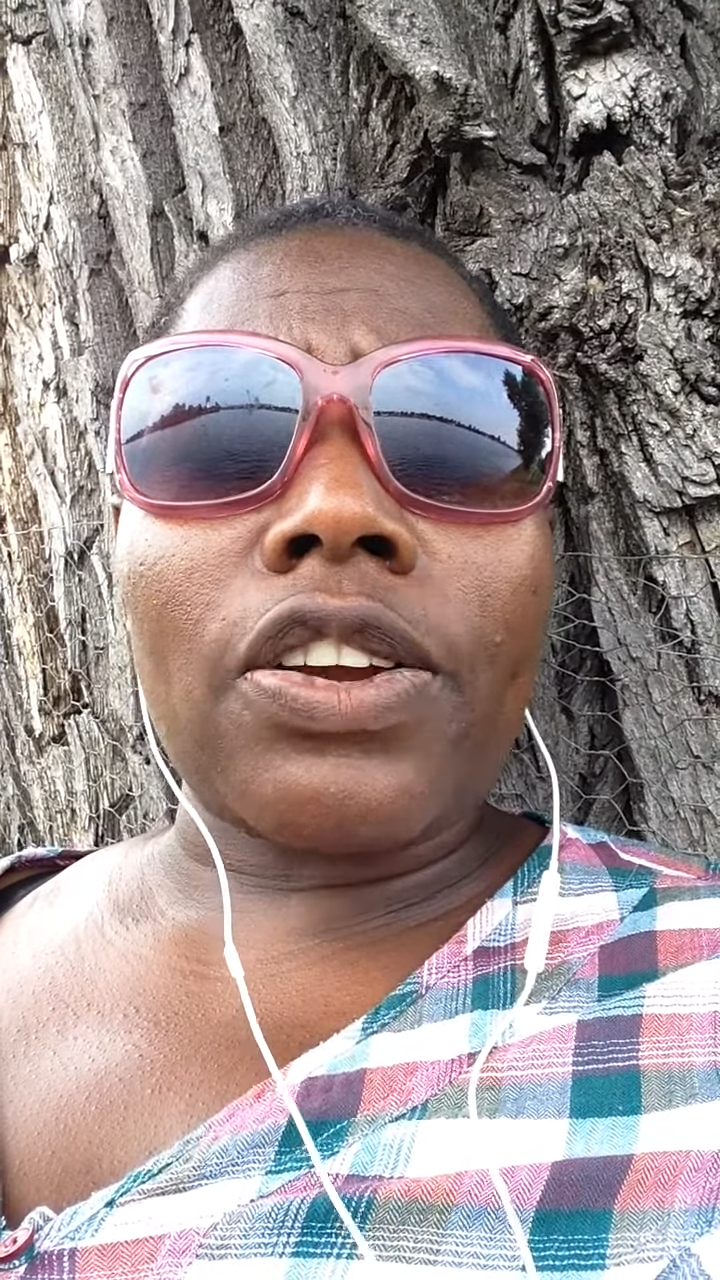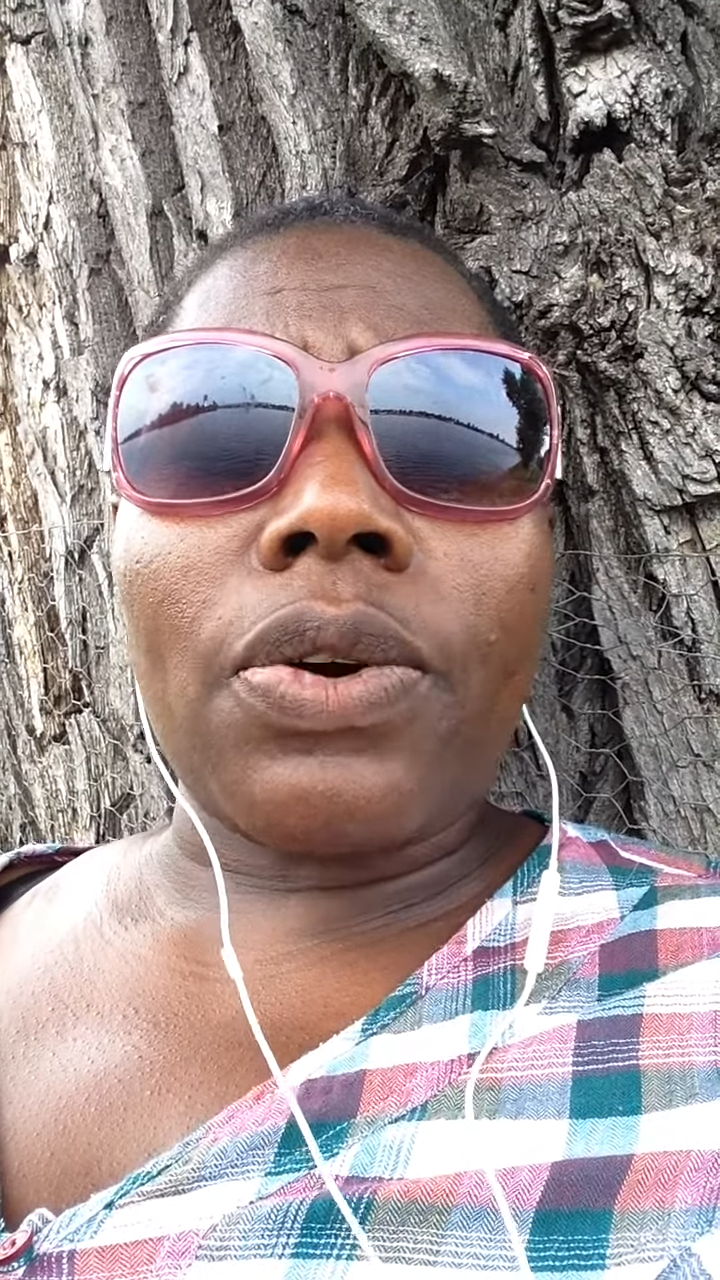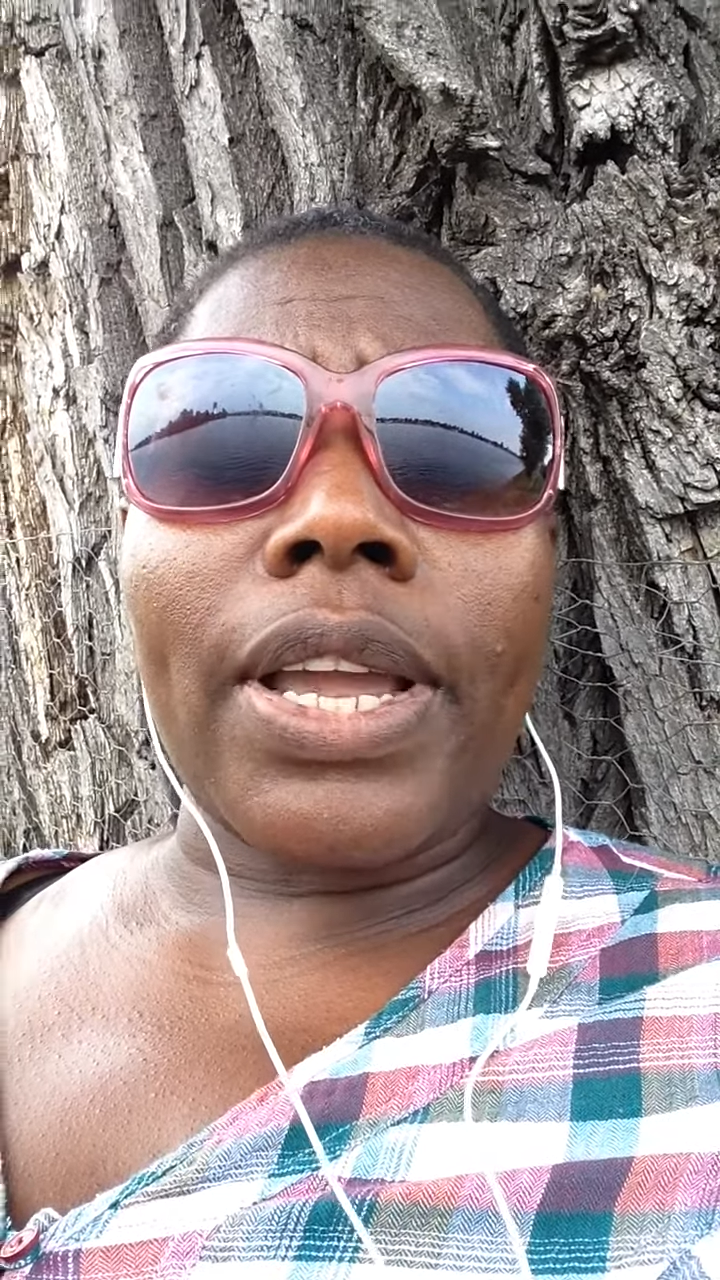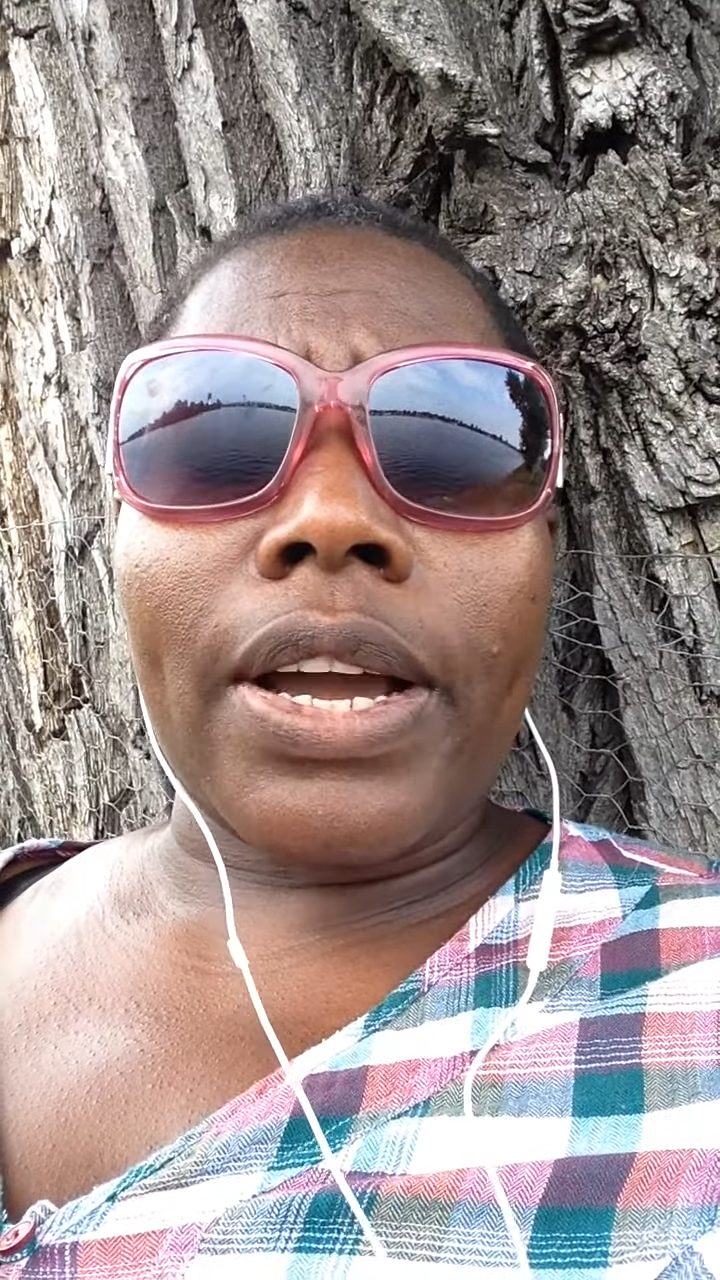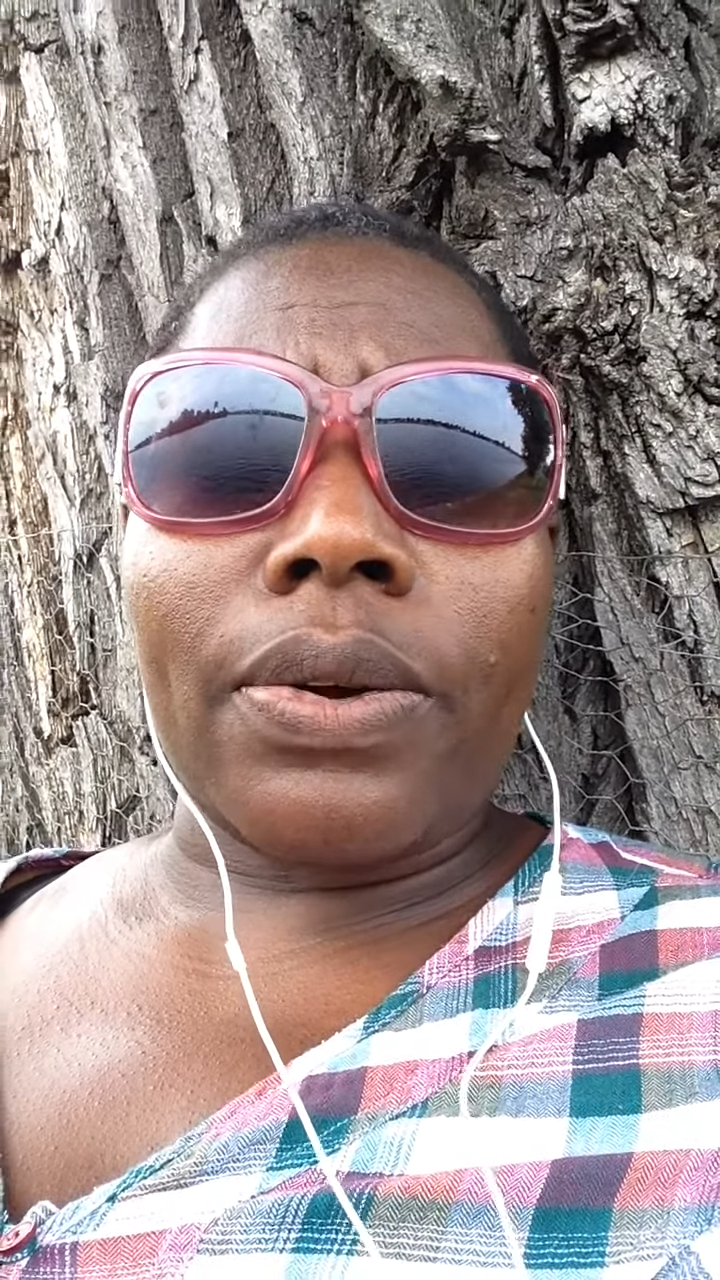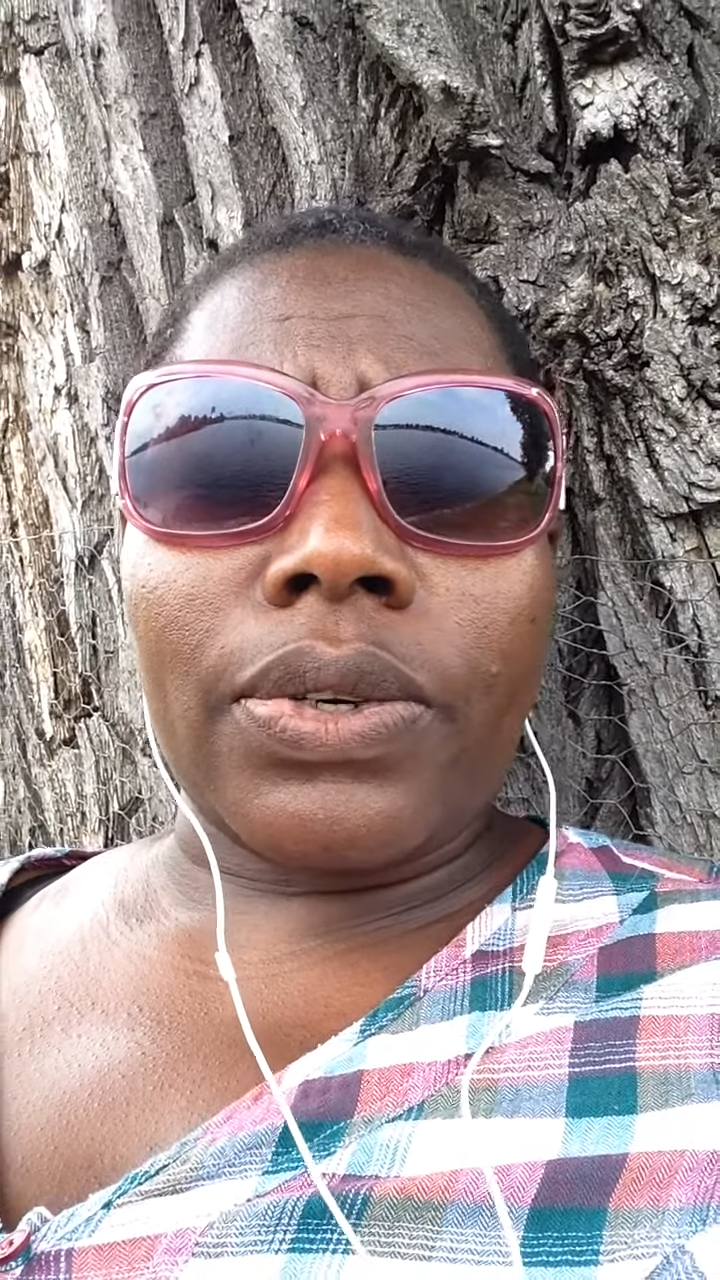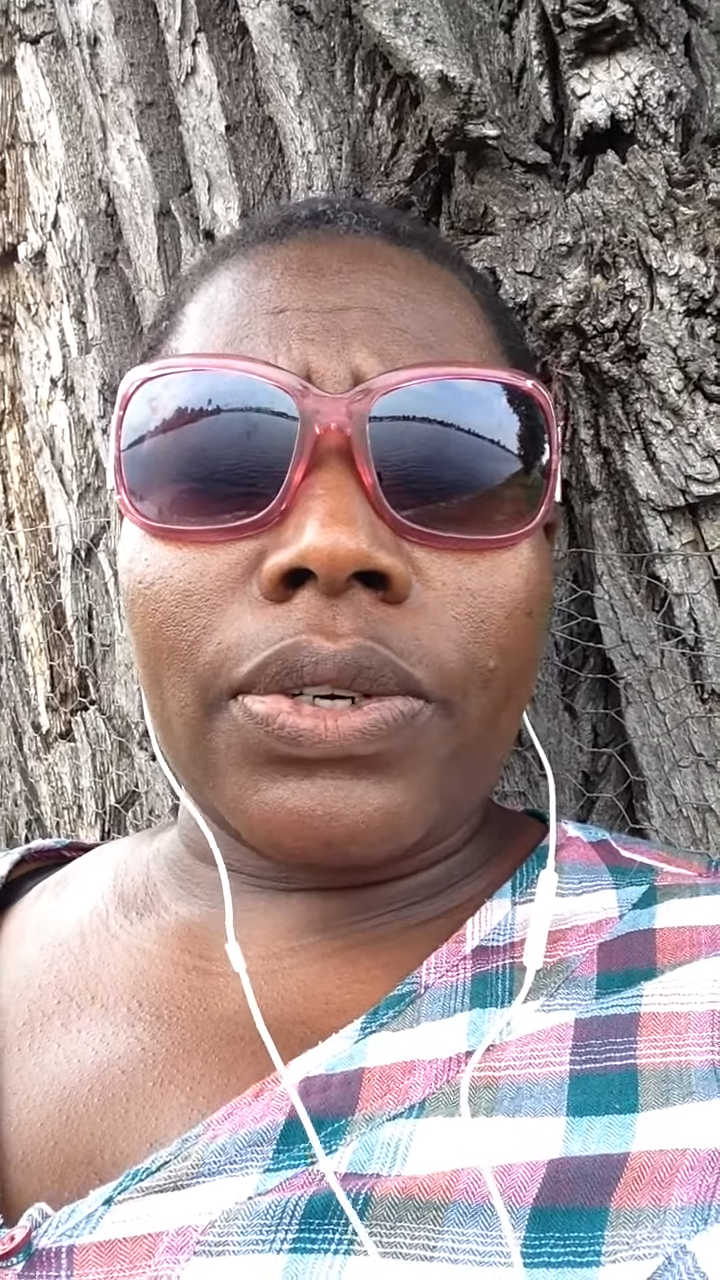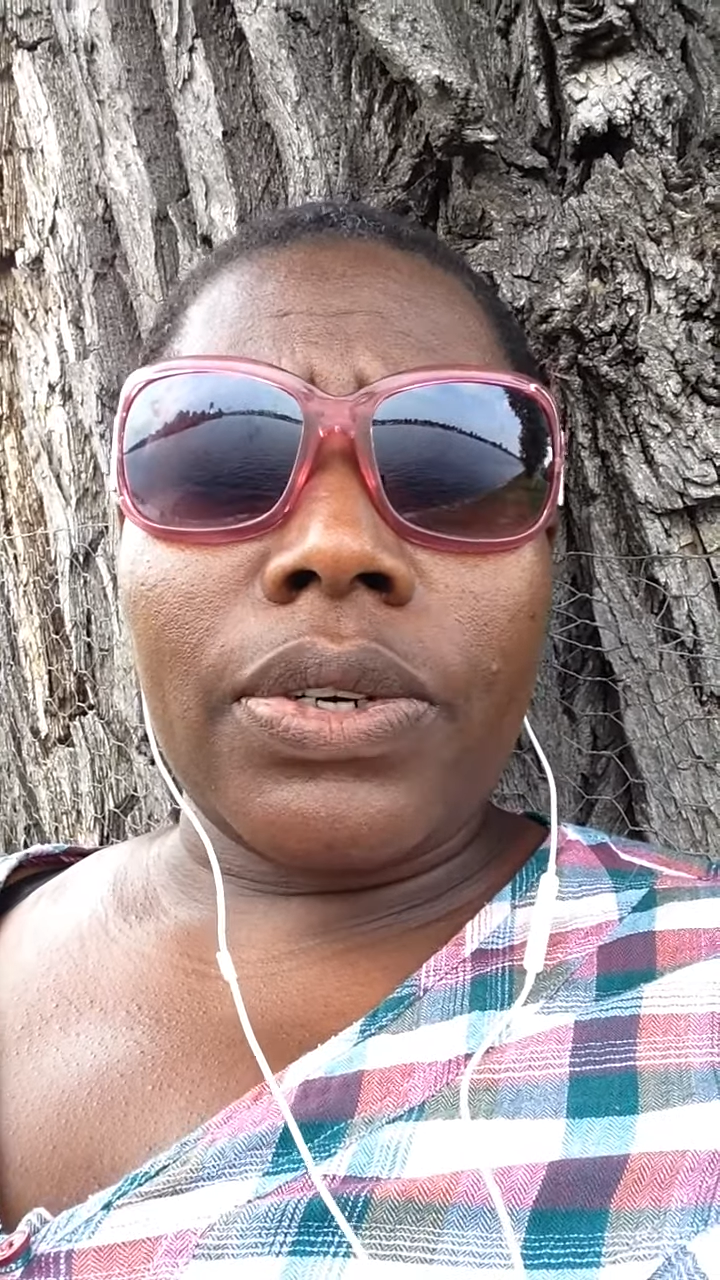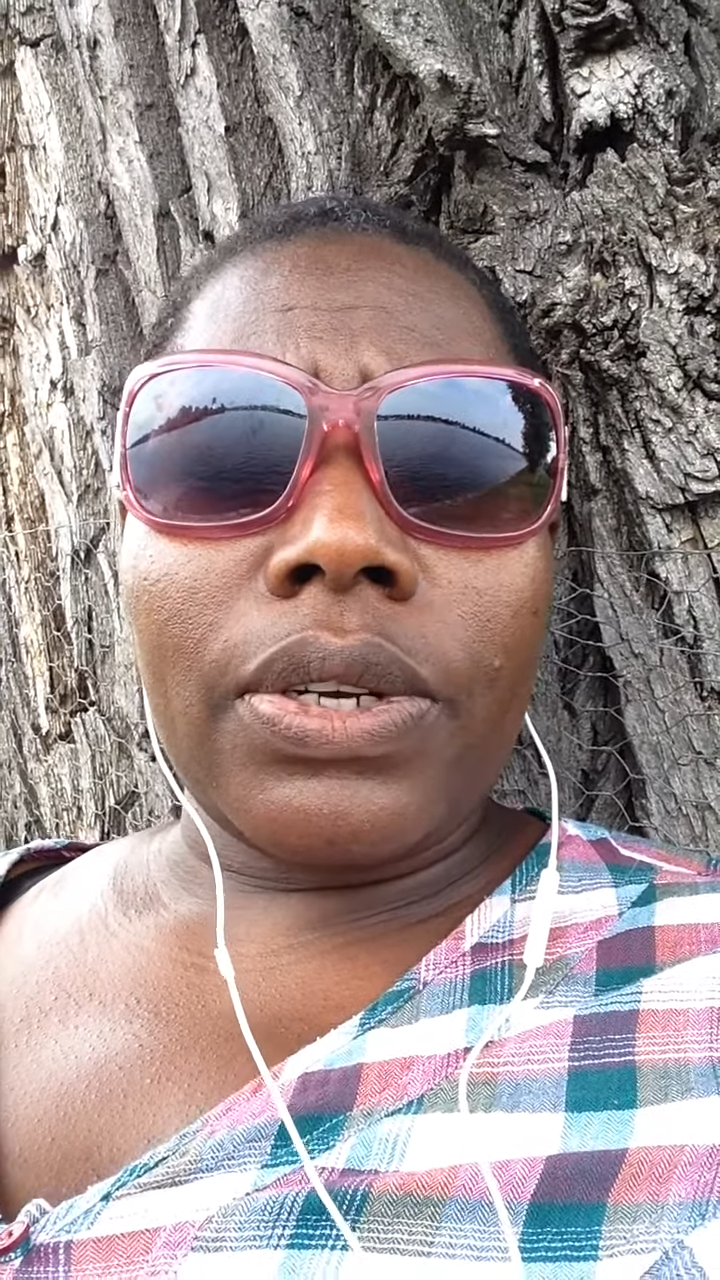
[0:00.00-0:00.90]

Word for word: going out.